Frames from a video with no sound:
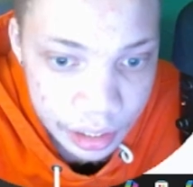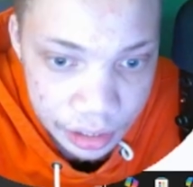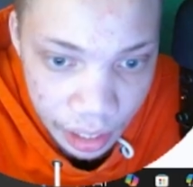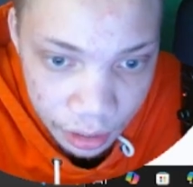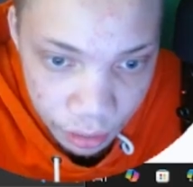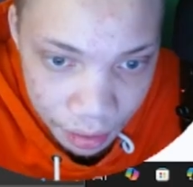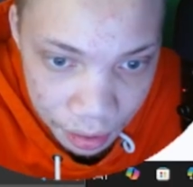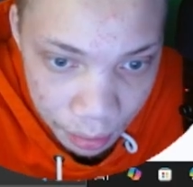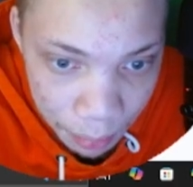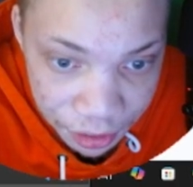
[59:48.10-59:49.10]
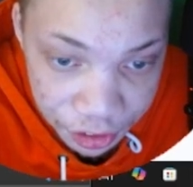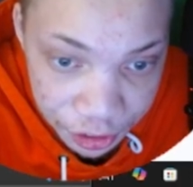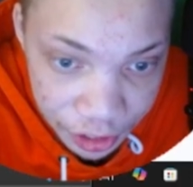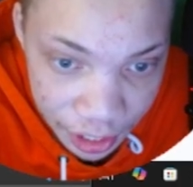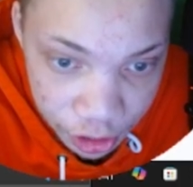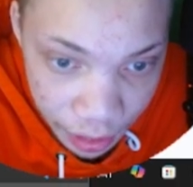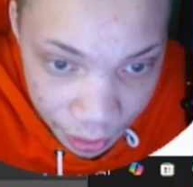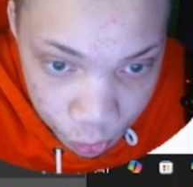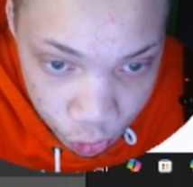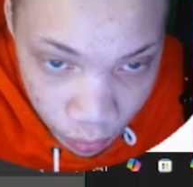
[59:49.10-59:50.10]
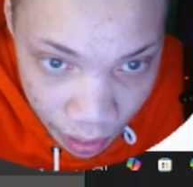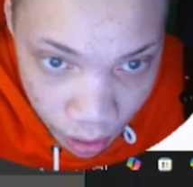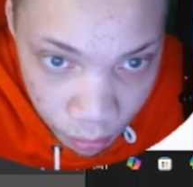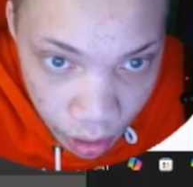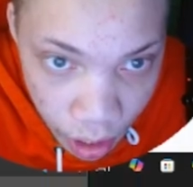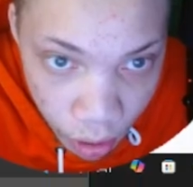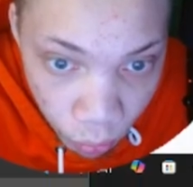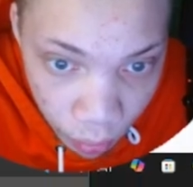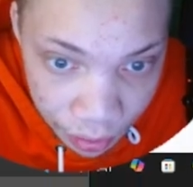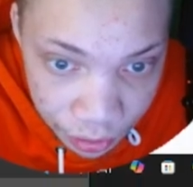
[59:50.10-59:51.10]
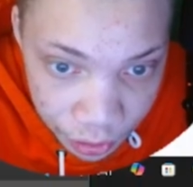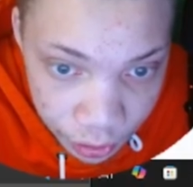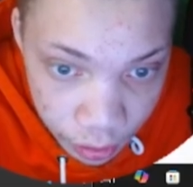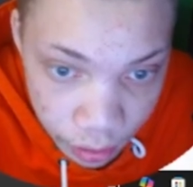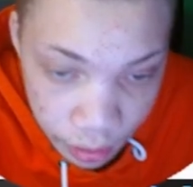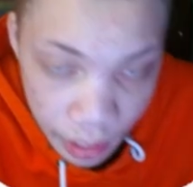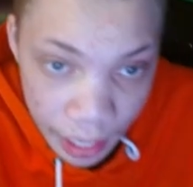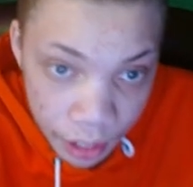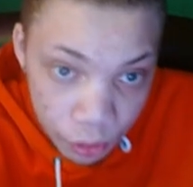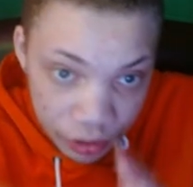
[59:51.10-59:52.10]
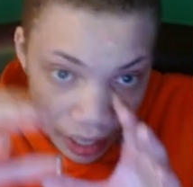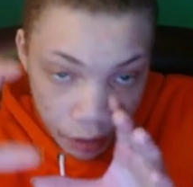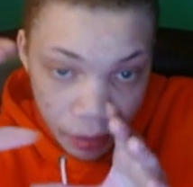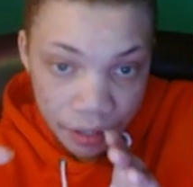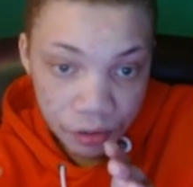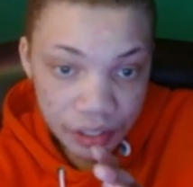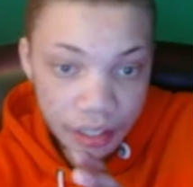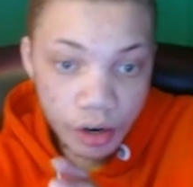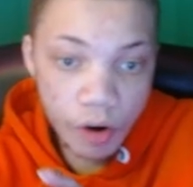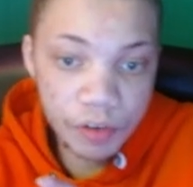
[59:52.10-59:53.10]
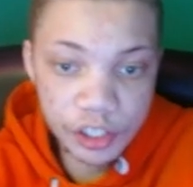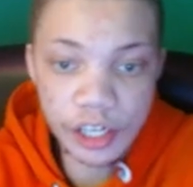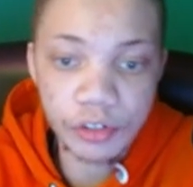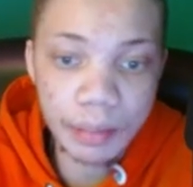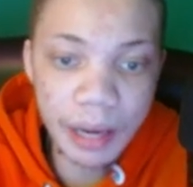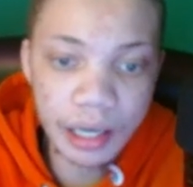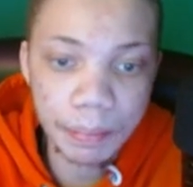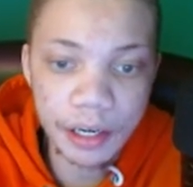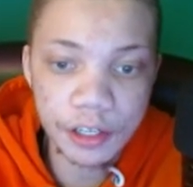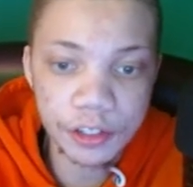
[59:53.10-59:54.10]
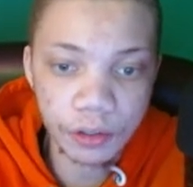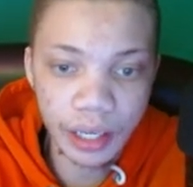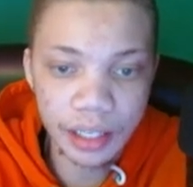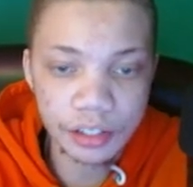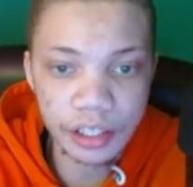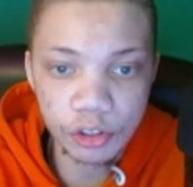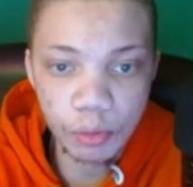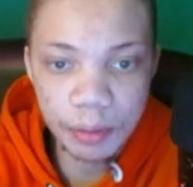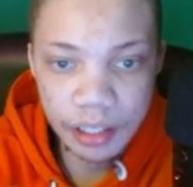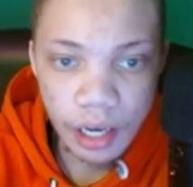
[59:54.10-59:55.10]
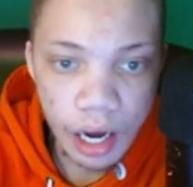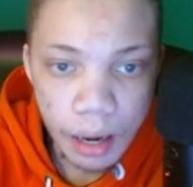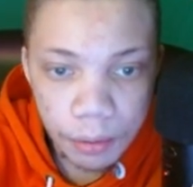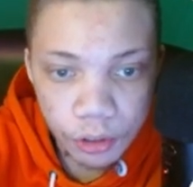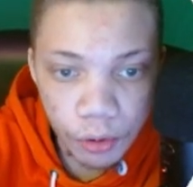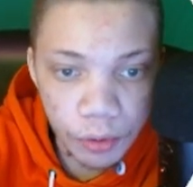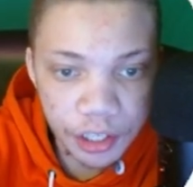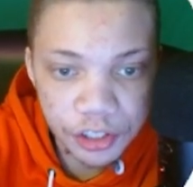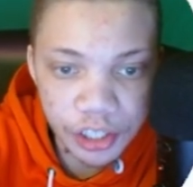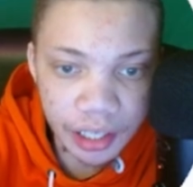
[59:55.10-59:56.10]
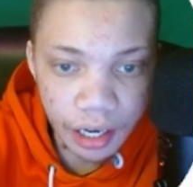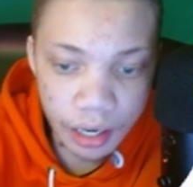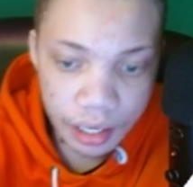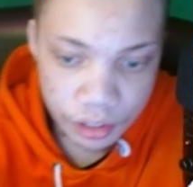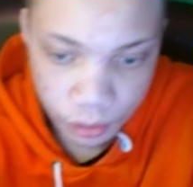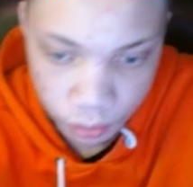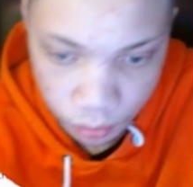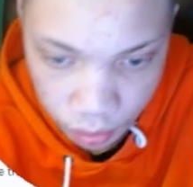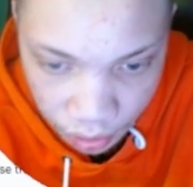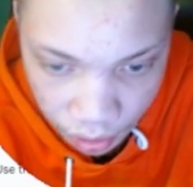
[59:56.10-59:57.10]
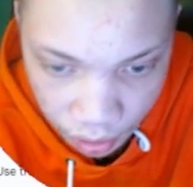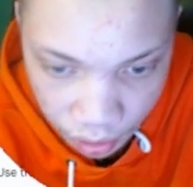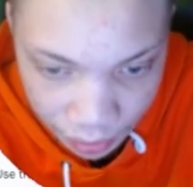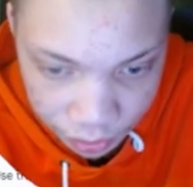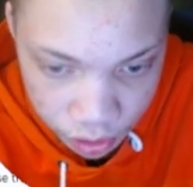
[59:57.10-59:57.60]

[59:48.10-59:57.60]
this is how you basically change your angles around when your title angles get oversaturated by competitors. So like I said, this will be below where you could check it out at. So yeah, if you like this,